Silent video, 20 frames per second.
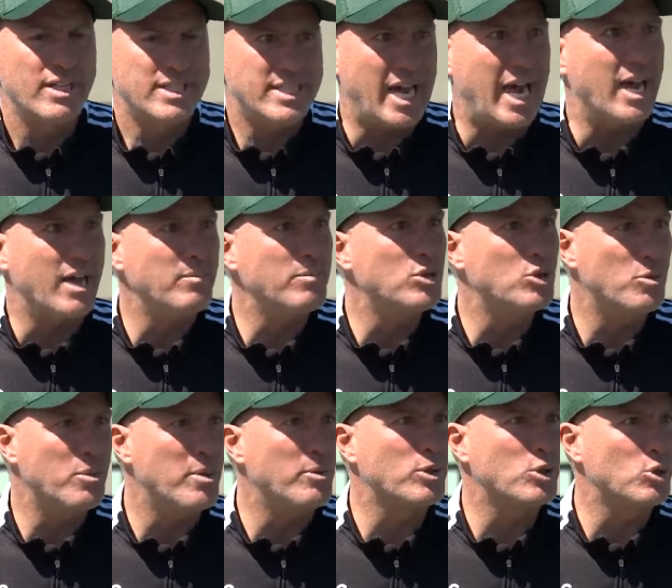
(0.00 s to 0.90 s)
time
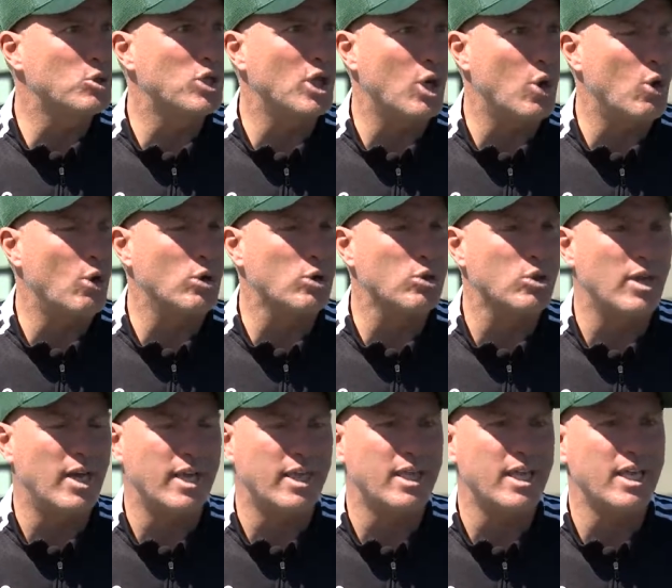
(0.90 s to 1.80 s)
to be able to see goals.
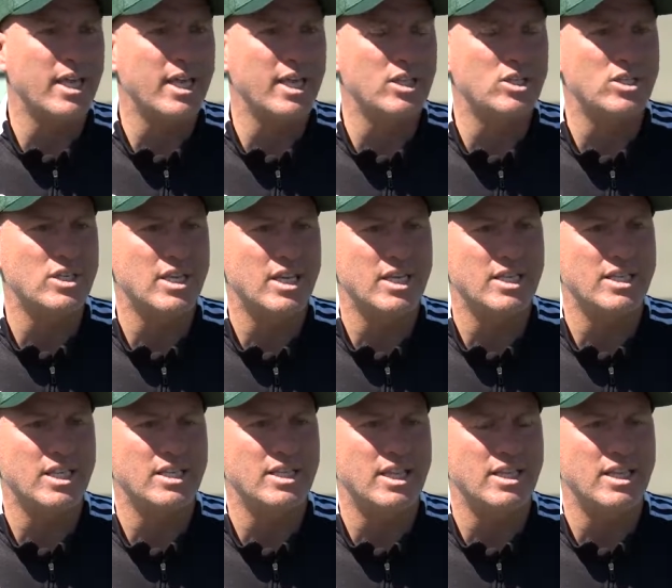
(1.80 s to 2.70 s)
I think the,
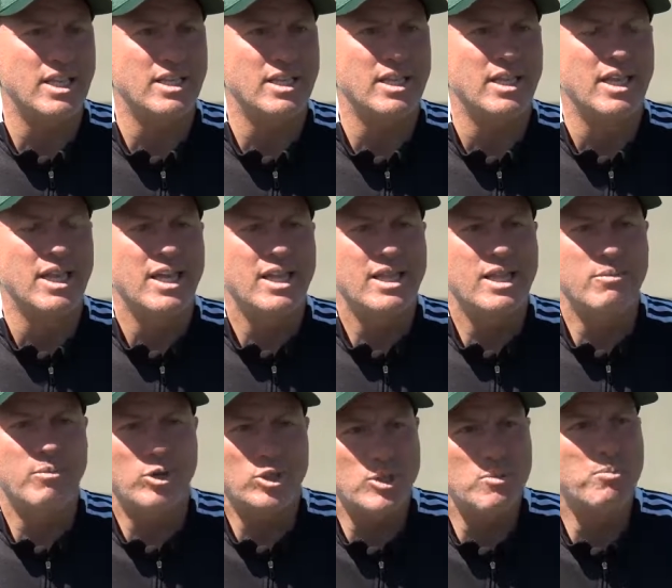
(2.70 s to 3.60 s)
the, the,
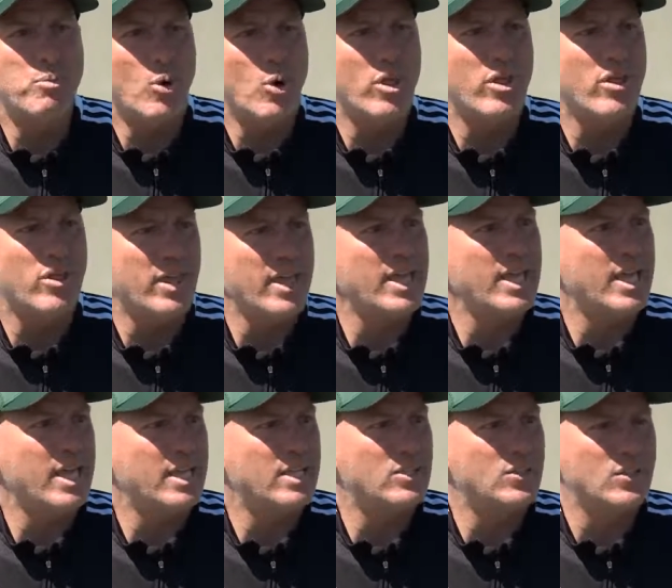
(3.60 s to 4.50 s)
the most important thing
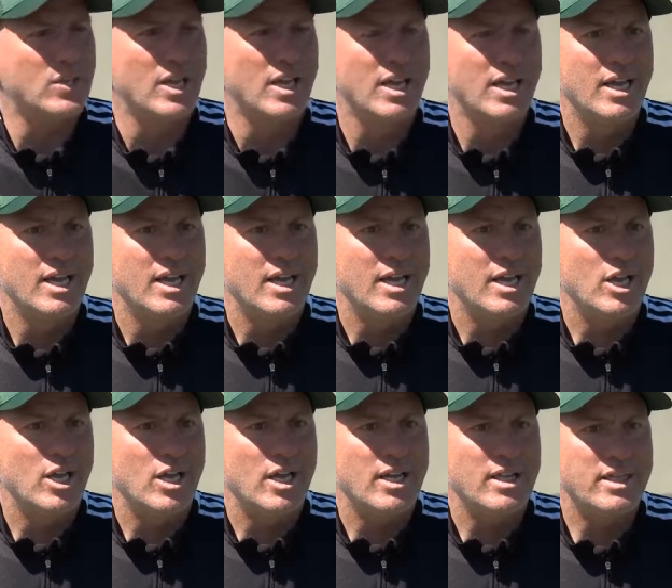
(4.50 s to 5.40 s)
is
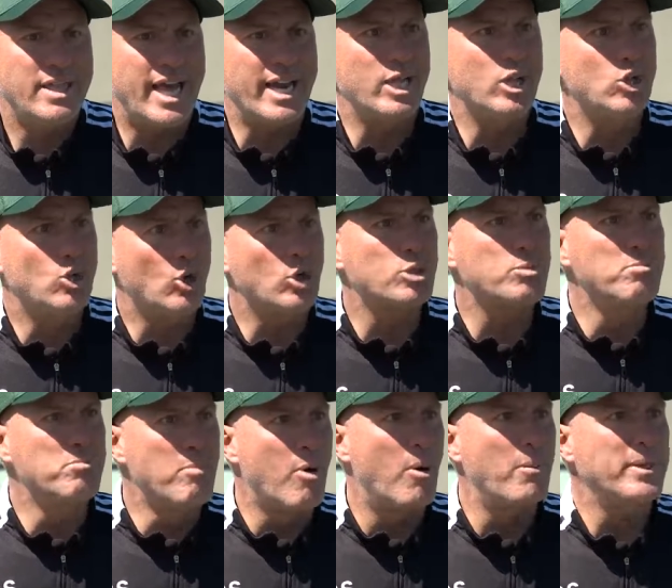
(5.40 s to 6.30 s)
that in those
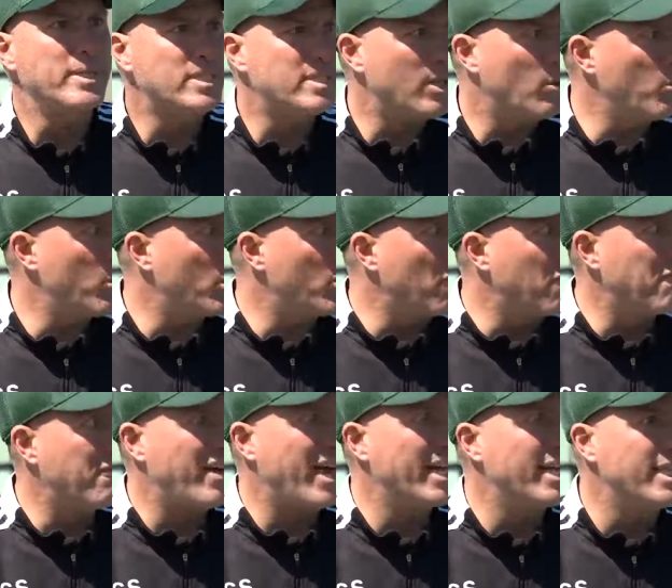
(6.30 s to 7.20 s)
moments that we're not
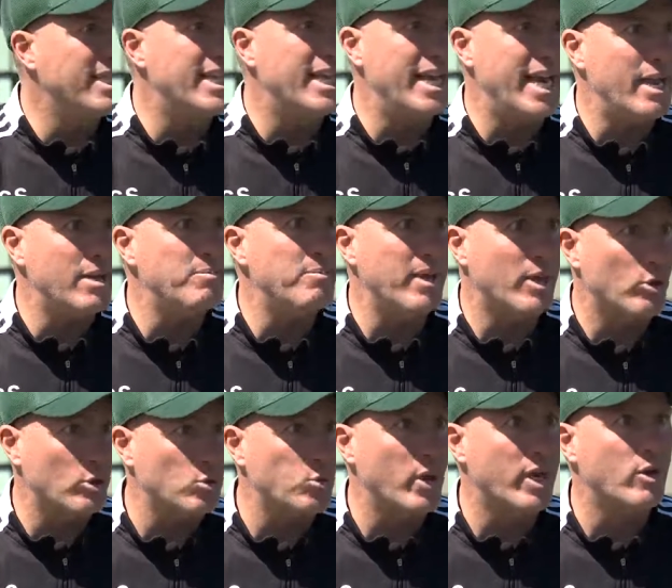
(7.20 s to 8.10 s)
finding the net
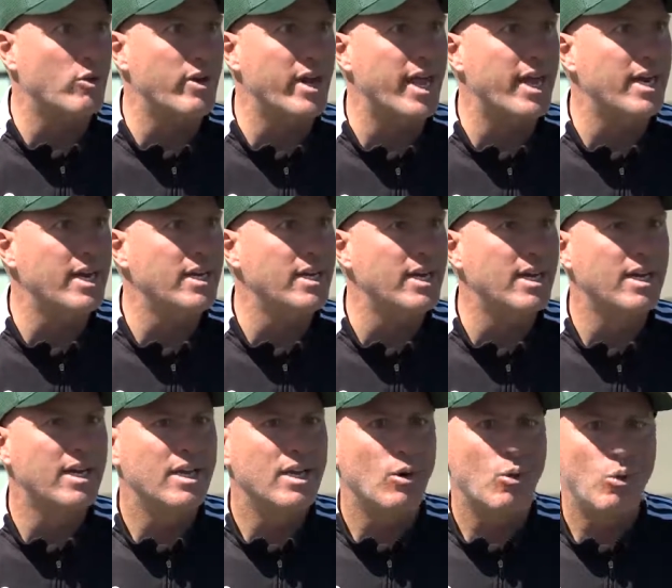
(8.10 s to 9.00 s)
because we created,
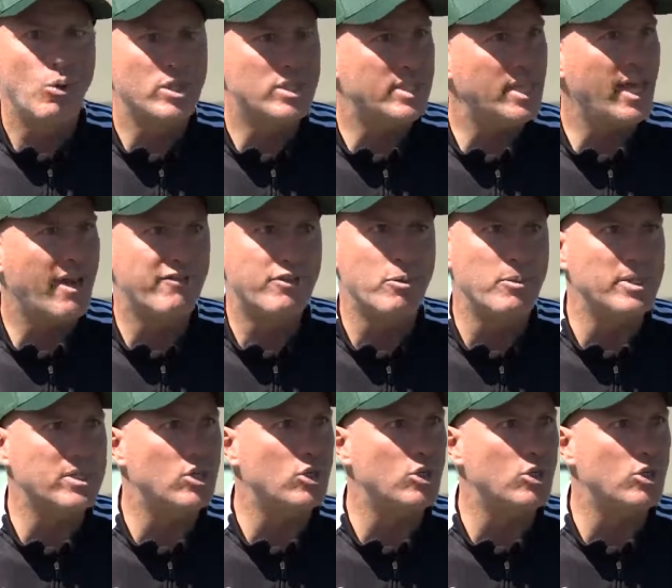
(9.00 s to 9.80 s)
we still have to be